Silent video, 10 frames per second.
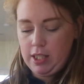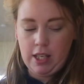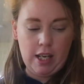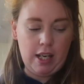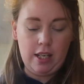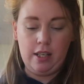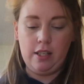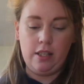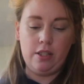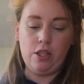Yeah.
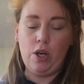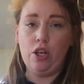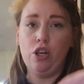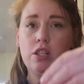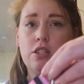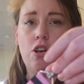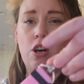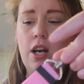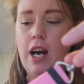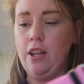So it hooks to
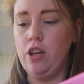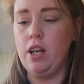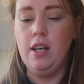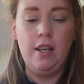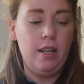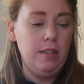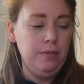her collar. a little